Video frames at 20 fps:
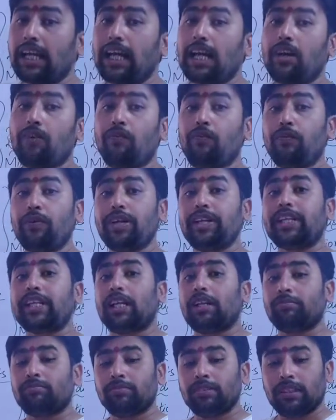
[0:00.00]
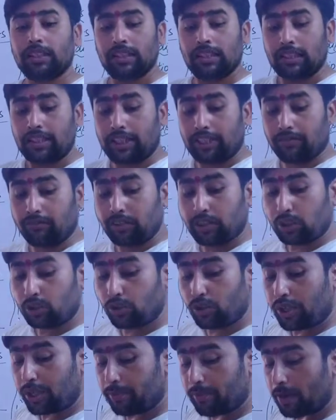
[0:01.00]
Every time we
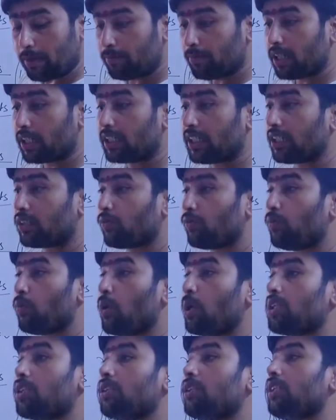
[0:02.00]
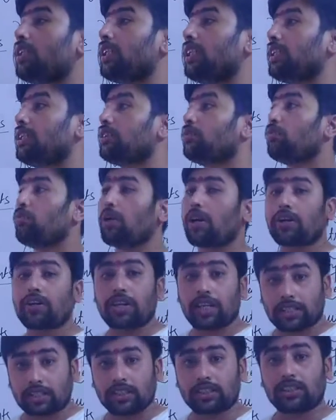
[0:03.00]
should remember that water is very
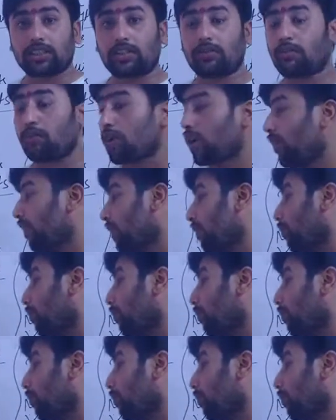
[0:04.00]
necessary for our